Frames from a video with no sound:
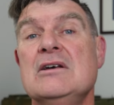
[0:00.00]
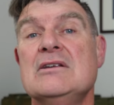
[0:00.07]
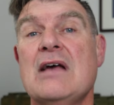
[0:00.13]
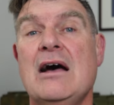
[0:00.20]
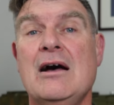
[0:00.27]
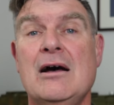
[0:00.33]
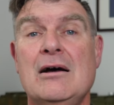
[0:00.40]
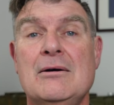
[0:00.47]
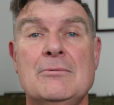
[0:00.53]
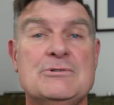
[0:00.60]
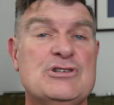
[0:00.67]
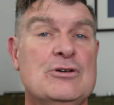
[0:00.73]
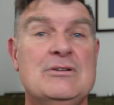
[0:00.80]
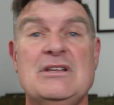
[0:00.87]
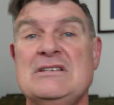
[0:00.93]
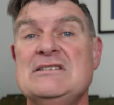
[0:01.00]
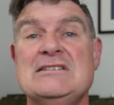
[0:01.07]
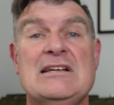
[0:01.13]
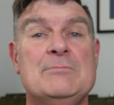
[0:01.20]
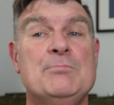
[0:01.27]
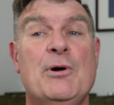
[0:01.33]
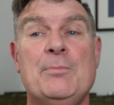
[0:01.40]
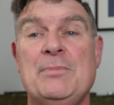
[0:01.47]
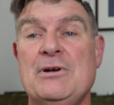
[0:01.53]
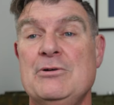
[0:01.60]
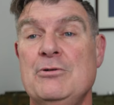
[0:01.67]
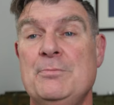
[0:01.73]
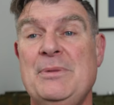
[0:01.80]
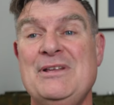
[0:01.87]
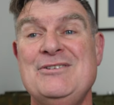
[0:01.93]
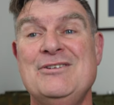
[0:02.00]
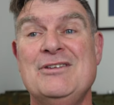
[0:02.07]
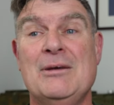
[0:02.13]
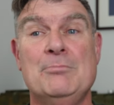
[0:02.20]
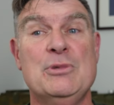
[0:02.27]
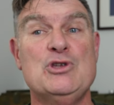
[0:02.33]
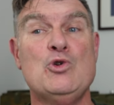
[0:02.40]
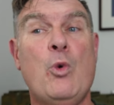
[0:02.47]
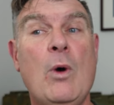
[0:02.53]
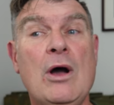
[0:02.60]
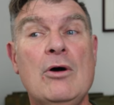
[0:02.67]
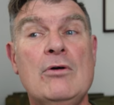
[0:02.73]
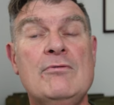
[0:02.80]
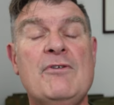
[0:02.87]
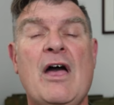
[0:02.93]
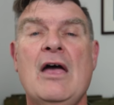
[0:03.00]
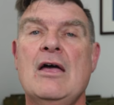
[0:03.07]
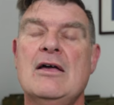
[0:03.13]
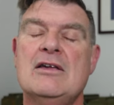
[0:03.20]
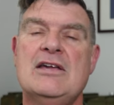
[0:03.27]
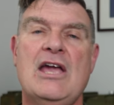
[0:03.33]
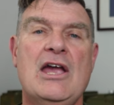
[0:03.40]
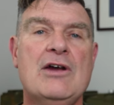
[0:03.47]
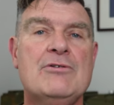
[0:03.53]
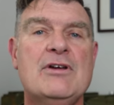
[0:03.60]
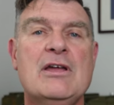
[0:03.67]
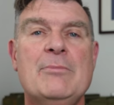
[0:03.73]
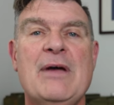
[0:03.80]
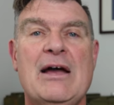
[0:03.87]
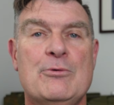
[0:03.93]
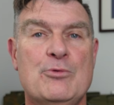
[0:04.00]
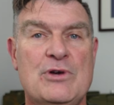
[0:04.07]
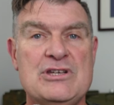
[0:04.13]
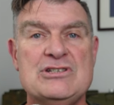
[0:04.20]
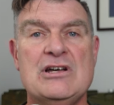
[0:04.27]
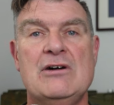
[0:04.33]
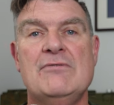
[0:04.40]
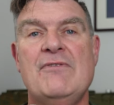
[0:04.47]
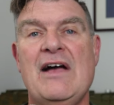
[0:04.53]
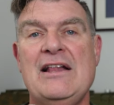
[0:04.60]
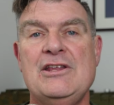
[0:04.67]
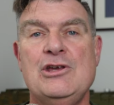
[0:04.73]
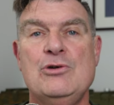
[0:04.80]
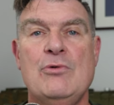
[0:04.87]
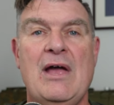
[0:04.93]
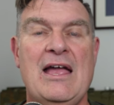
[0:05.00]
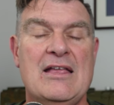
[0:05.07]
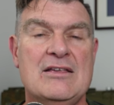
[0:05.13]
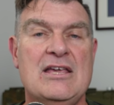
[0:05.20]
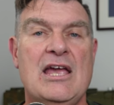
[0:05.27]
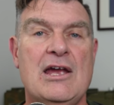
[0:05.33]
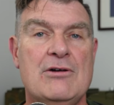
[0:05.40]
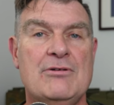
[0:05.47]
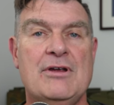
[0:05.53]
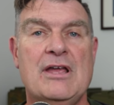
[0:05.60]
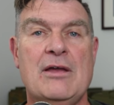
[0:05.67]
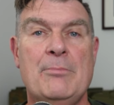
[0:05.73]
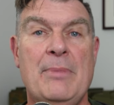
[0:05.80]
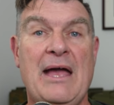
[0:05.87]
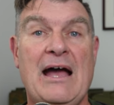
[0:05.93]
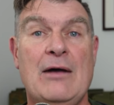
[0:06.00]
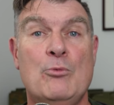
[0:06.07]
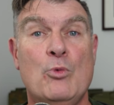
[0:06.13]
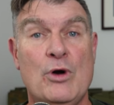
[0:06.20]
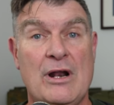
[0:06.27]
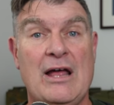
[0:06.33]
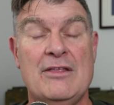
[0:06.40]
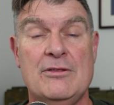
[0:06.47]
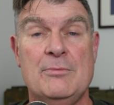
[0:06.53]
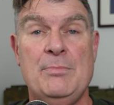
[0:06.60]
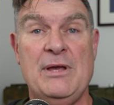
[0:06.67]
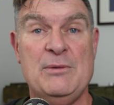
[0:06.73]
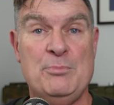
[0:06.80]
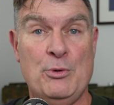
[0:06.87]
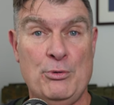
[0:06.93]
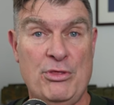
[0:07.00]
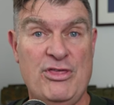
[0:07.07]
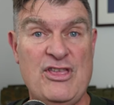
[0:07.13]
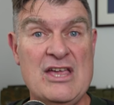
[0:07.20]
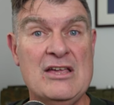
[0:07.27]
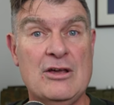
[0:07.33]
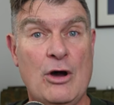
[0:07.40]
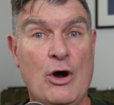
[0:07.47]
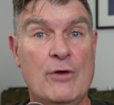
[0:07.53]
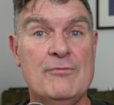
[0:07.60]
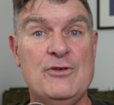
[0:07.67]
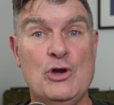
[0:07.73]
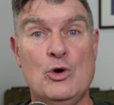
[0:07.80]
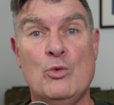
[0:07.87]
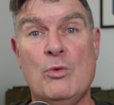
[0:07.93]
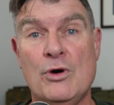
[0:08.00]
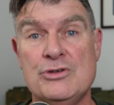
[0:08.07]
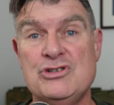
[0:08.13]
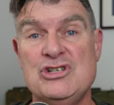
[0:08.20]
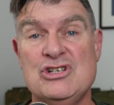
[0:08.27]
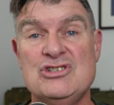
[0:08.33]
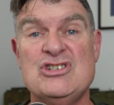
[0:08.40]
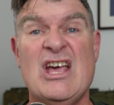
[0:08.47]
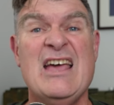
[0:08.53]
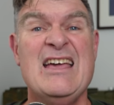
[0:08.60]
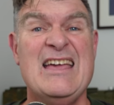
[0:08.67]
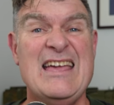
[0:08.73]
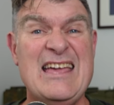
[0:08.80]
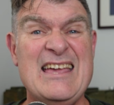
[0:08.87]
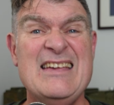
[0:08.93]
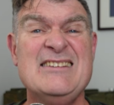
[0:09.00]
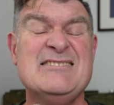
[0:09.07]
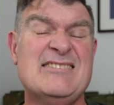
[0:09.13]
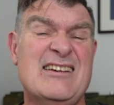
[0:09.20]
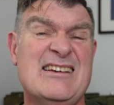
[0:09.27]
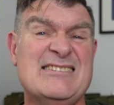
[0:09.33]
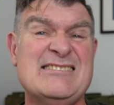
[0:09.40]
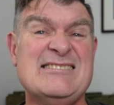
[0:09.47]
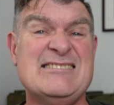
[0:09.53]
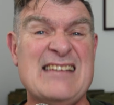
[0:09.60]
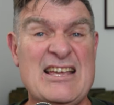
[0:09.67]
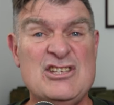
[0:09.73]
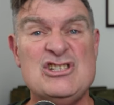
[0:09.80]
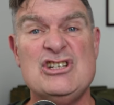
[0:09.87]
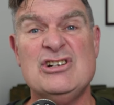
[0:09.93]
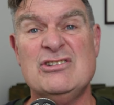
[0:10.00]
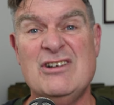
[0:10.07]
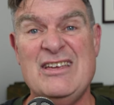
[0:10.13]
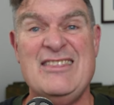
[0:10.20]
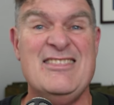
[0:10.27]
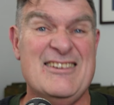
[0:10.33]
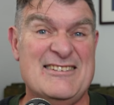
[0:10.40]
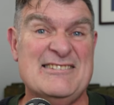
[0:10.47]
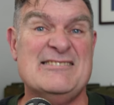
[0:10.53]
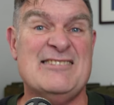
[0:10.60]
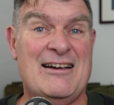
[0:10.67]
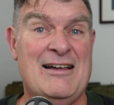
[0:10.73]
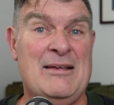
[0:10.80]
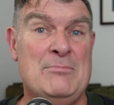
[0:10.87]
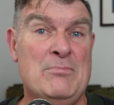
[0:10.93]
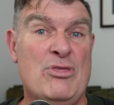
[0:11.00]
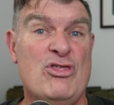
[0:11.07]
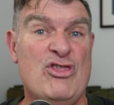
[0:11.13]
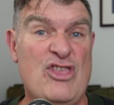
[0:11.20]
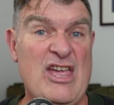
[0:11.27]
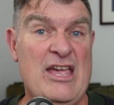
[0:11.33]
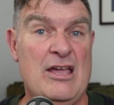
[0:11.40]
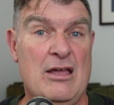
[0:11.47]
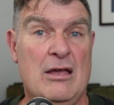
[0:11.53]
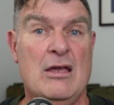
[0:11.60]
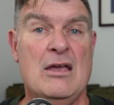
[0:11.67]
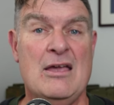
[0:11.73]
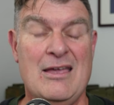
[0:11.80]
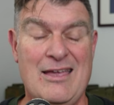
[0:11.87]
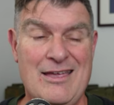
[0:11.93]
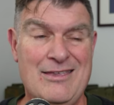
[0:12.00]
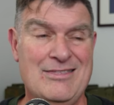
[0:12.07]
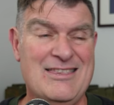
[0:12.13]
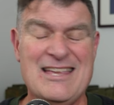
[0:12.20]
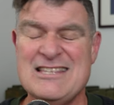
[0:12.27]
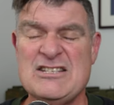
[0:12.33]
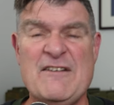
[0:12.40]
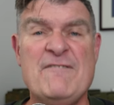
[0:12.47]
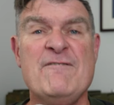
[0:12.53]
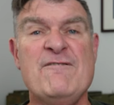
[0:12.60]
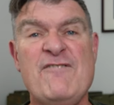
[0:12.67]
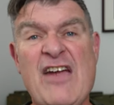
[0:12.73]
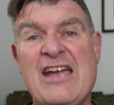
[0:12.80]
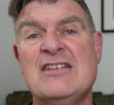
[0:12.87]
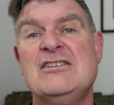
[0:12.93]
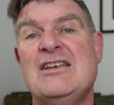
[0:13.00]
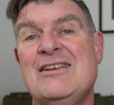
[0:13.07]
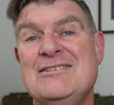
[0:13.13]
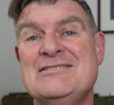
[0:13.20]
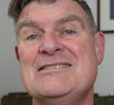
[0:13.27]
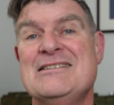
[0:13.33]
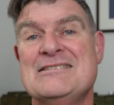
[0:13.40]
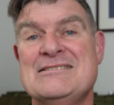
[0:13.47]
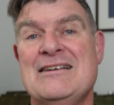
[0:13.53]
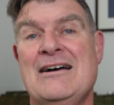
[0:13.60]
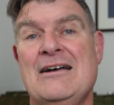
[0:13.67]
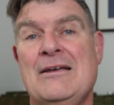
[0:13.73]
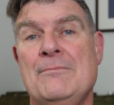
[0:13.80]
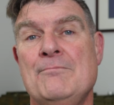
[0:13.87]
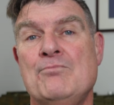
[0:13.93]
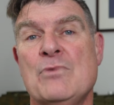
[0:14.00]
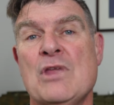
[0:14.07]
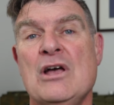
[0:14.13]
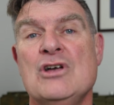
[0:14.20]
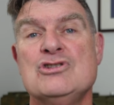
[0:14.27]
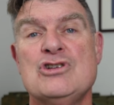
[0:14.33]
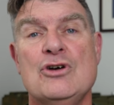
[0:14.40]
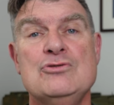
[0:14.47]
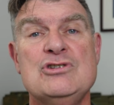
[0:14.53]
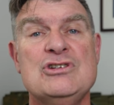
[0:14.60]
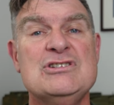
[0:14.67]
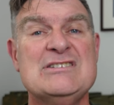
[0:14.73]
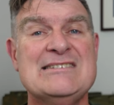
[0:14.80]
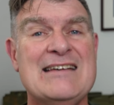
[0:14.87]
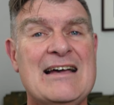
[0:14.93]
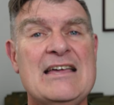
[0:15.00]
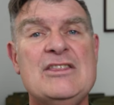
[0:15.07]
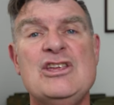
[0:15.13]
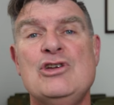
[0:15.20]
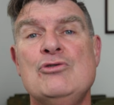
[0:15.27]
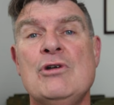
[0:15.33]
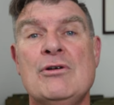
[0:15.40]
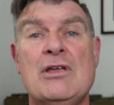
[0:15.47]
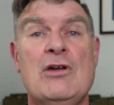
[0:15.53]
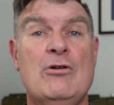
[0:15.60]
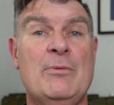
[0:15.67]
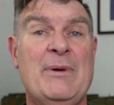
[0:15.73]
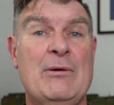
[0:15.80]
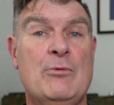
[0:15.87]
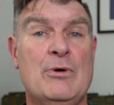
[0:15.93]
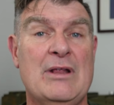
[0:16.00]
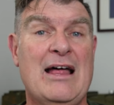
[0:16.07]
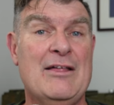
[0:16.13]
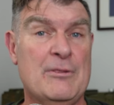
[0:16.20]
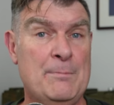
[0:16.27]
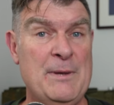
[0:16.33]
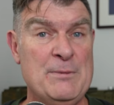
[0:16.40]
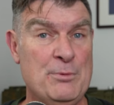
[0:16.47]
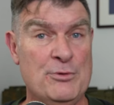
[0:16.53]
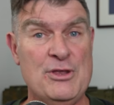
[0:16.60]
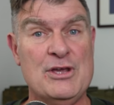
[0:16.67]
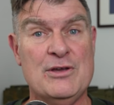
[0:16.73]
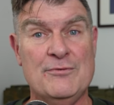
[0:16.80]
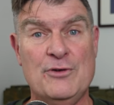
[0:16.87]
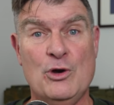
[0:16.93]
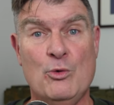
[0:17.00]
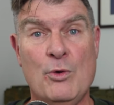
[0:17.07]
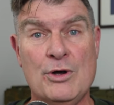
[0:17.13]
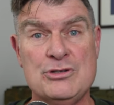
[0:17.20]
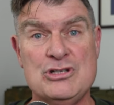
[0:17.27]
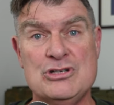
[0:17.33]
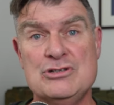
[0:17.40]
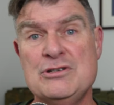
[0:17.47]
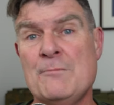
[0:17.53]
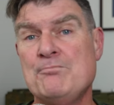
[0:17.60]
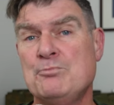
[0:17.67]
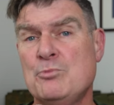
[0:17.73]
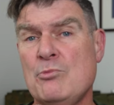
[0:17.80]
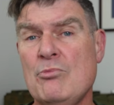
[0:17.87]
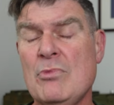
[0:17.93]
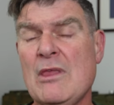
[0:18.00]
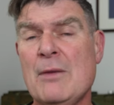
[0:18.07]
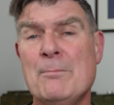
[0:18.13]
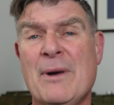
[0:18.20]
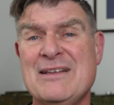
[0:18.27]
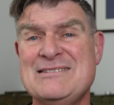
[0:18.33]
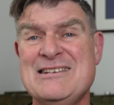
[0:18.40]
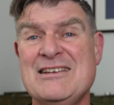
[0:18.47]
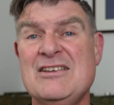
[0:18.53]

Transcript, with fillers: Uh, so this is unpopular opinion number twelve. Caring about resale value and caring about what other people think of your watches is essentially the same thing. It, its effect is the same. So to say that you don't care about what other people think of your watches, but to